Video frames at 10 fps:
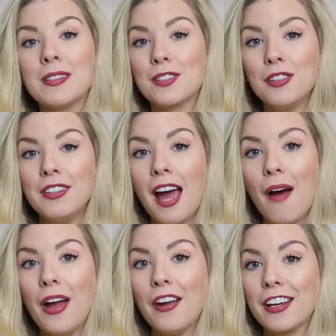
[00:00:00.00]
has gone
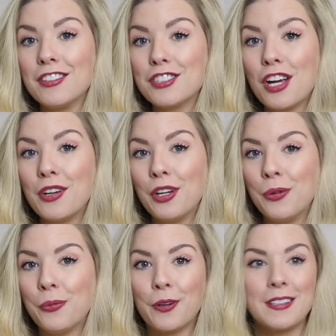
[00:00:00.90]
now and I can show
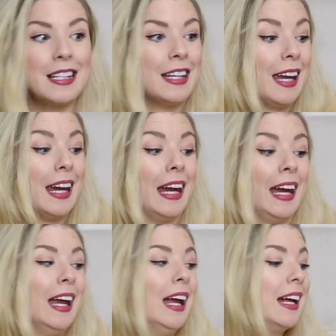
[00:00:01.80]
you what's in
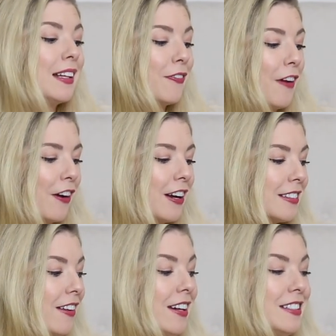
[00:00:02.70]
here. It's very
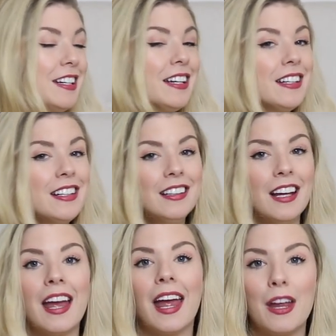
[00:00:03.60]
exciting.
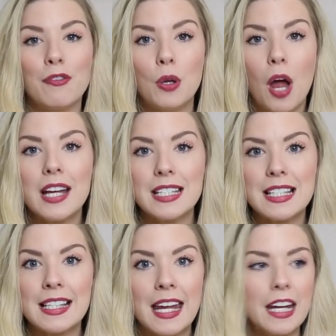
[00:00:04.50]
If you like
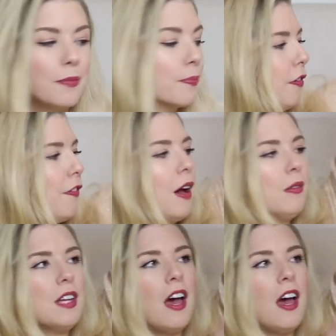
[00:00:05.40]
Disney. Found